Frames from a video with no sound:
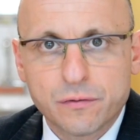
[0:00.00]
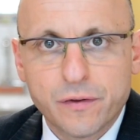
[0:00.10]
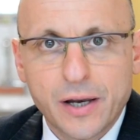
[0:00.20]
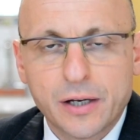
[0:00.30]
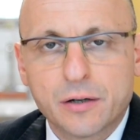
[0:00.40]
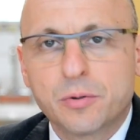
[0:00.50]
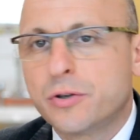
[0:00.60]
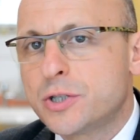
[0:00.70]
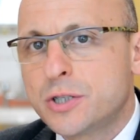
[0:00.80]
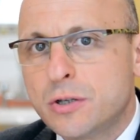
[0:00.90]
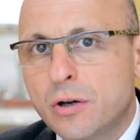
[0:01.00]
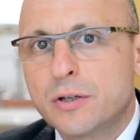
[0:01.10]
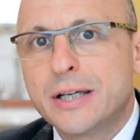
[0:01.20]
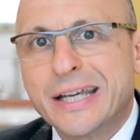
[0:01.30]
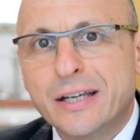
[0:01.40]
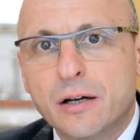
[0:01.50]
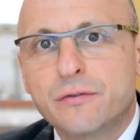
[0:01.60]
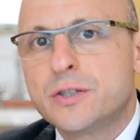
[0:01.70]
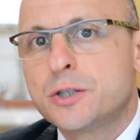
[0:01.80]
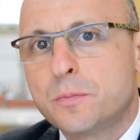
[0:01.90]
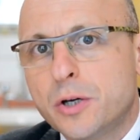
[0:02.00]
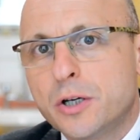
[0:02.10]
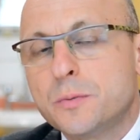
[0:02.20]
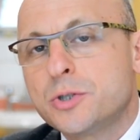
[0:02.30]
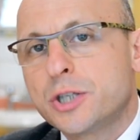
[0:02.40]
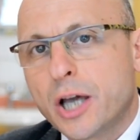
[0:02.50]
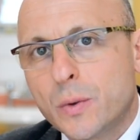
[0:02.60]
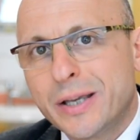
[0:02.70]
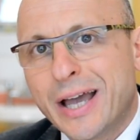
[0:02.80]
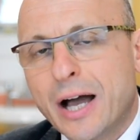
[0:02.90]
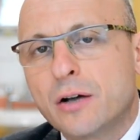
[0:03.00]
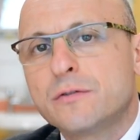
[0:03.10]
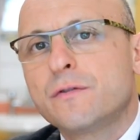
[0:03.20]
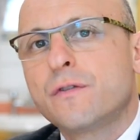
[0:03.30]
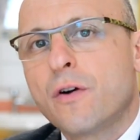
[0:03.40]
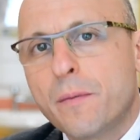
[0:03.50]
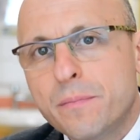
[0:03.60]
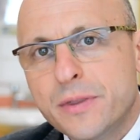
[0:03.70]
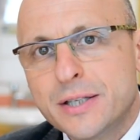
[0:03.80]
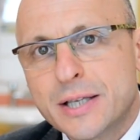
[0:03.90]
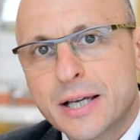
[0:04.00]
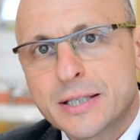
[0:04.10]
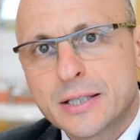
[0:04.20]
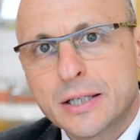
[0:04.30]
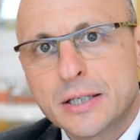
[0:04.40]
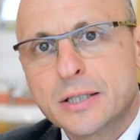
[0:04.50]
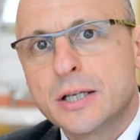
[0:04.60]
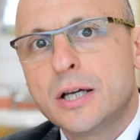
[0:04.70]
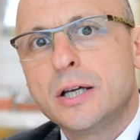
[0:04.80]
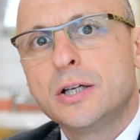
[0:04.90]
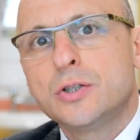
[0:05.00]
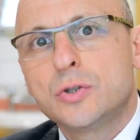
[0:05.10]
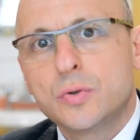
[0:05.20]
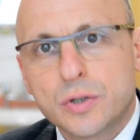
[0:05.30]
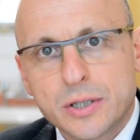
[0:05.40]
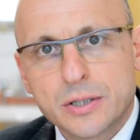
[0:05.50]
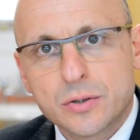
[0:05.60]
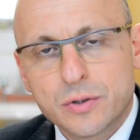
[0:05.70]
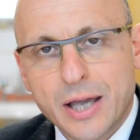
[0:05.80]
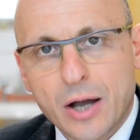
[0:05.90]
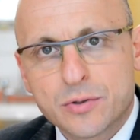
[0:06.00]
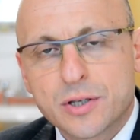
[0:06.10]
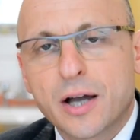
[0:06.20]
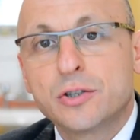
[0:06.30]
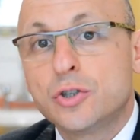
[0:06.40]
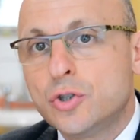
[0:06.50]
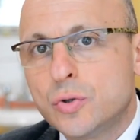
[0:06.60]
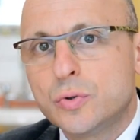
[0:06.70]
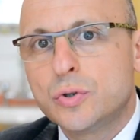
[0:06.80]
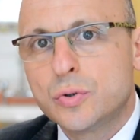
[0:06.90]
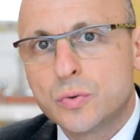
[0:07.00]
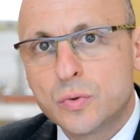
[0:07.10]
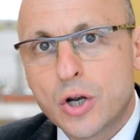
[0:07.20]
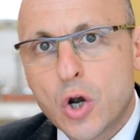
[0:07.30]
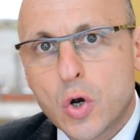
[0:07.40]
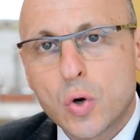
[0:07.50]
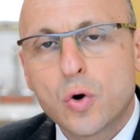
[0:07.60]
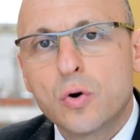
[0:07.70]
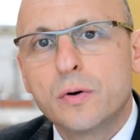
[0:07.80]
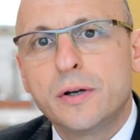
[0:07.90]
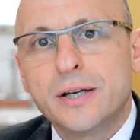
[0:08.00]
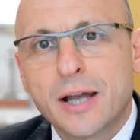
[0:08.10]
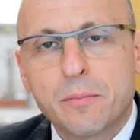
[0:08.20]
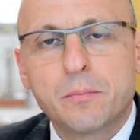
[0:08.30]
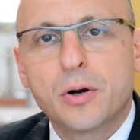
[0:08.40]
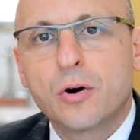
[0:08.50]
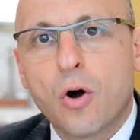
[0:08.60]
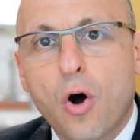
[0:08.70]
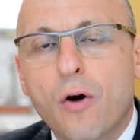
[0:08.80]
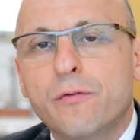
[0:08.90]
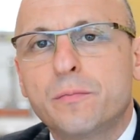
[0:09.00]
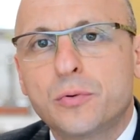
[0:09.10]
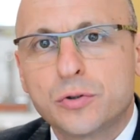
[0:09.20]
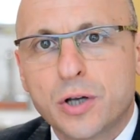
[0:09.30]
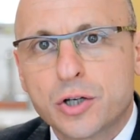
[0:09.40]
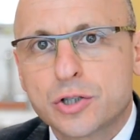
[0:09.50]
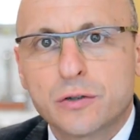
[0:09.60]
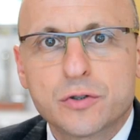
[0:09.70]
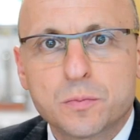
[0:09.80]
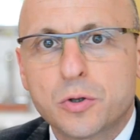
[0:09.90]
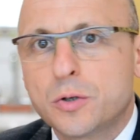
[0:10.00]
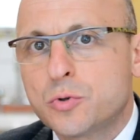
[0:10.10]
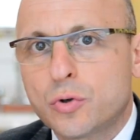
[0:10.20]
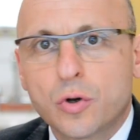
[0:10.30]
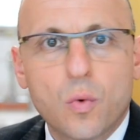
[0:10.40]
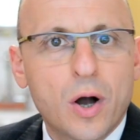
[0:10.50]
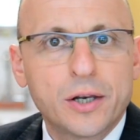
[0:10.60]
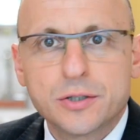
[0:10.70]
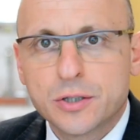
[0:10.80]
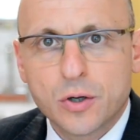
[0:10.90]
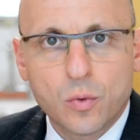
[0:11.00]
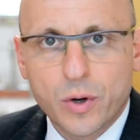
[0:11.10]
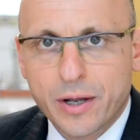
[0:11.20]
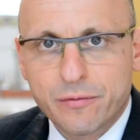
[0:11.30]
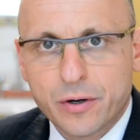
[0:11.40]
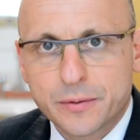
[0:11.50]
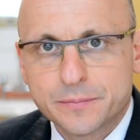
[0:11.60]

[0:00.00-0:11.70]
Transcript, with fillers: failure, but there's not enough sperms going out from the testes to the to the outside due to low number of production of sperms or quality or whatever.